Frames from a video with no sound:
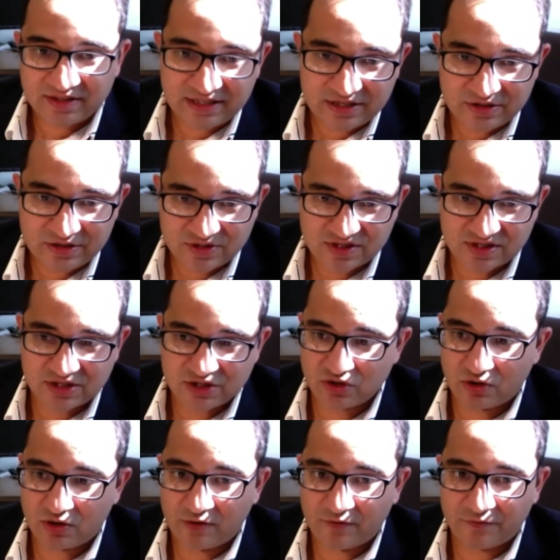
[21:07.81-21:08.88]
usage
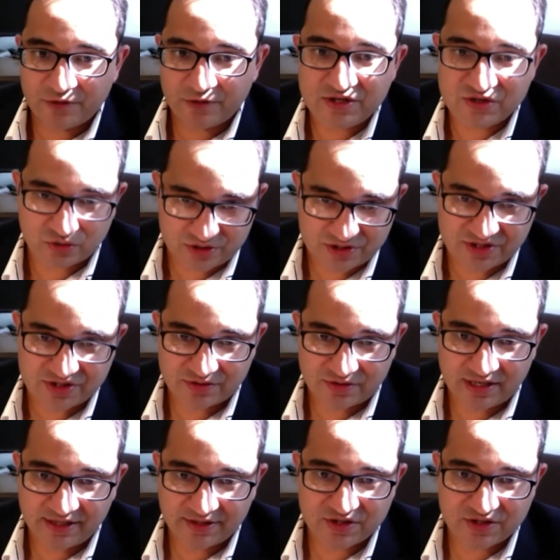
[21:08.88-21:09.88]
of resources, right?